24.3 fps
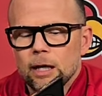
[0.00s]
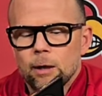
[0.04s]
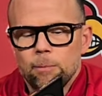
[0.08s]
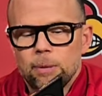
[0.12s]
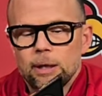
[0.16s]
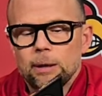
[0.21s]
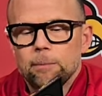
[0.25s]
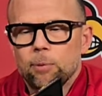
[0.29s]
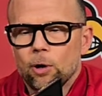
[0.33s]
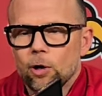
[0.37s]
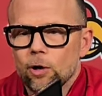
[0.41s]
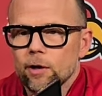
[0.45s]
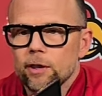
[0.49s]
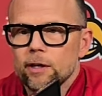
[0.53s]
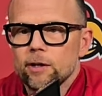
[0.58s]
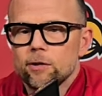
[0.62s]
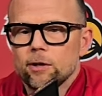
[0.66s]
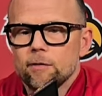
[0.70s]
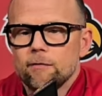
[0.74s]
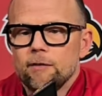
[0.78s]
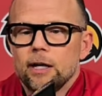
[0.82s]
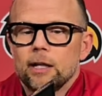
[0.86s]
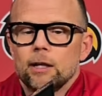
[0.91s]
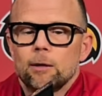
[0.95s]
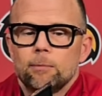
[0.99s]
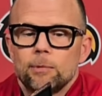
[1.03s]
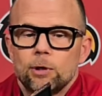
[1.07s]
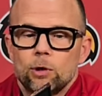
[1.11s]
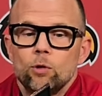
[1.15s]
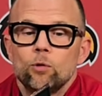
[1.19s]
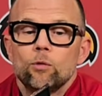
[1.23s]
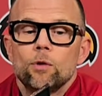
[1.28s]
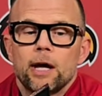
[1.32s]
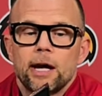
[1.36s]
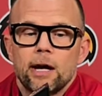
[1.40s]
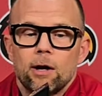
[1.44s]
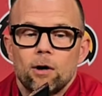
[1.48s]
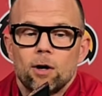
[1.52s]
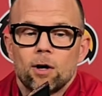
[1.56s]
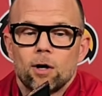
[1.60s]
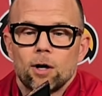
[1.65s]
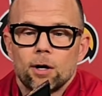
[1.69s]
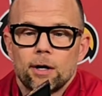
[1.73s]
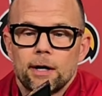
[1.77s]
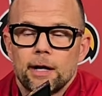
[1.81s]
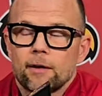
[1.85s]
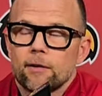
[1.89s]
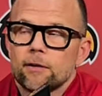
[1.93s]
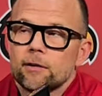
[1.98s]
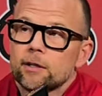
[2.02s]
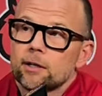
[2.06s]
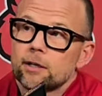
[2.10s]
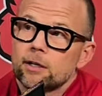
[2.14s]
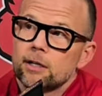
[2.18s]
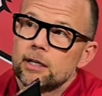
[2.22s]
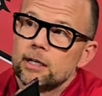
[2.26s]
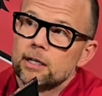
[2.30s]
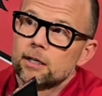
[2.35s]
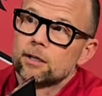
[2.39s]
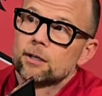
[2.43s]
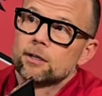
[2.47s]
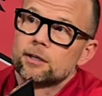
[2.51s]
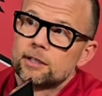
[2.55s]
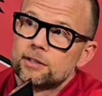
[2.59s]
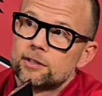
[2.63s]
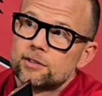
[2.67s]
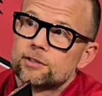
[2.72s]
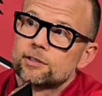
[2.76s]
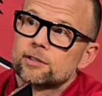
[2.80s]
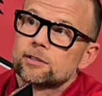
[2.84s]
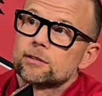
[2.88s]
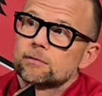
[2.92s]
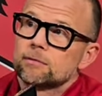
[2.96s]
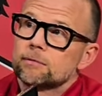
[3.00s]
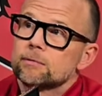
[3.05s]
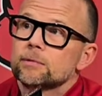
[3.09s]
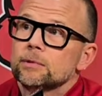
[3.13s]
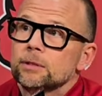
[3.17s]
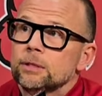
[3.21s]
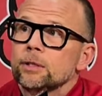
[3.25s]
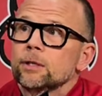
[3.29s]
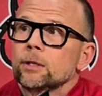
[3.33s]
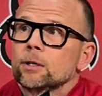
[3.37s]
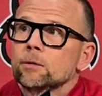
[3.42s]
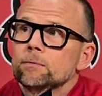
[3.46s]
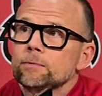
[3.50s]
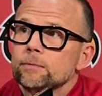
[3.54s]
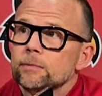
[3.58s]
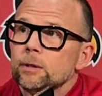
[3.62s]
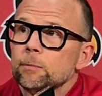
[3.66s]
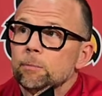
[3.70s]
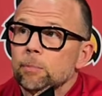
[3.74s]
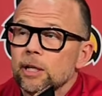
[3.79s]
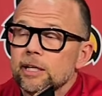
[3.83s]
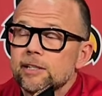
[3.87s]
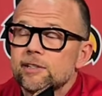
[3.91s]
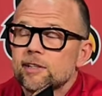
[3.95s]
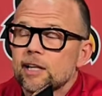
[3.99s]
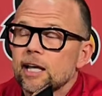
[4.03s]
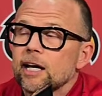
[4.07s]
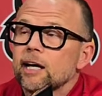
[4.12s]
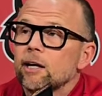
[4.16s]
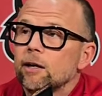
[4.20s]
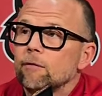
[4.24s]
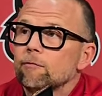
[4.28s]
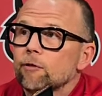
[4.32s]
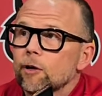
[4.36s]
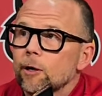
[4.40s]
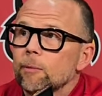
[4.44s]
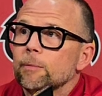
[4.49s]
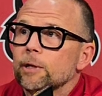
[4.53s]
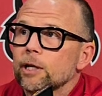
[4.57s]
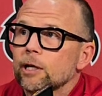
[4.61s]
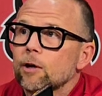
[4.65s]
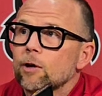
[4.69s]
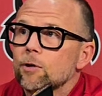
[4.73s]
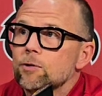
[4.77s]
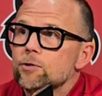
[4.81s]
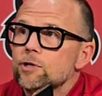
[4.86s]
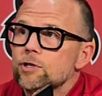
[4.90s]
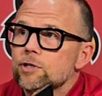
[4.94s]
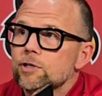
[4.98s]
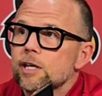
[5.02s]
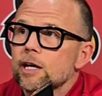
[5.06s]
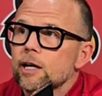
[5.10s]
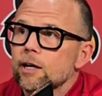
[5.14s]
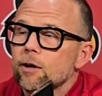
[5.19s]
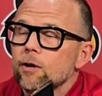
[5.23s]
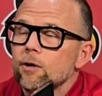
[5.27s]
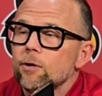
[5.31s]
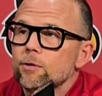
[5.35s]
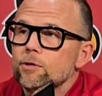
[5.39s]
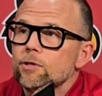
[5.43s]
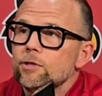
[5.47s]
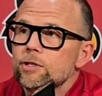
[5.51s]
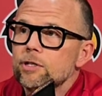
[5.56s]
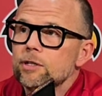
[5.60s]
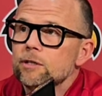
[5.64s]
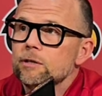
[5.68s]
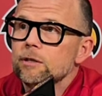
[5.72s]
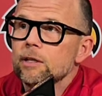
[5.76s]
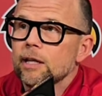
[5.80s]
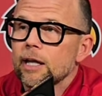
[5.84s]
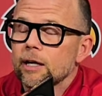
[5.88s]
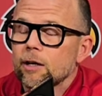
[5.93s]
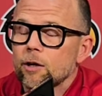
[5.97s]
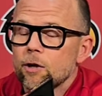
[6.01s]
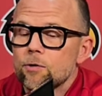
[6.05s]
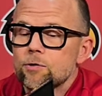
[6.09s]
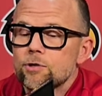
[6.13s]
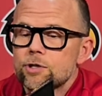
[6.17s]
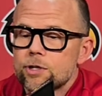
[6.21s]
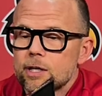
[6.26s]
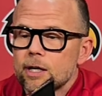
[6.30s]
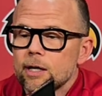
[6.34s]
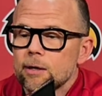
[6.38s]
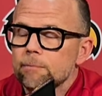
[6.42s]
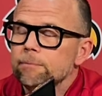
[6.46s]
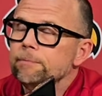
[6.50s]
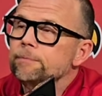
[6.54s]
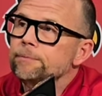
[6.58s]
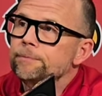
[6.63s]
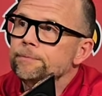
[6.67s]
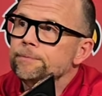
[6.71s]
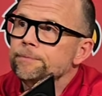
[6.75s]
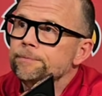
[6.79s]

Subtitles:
And a big part of their development, who they are now that they're here, is, you know, the place they come from and the coaches they coach, that coach them.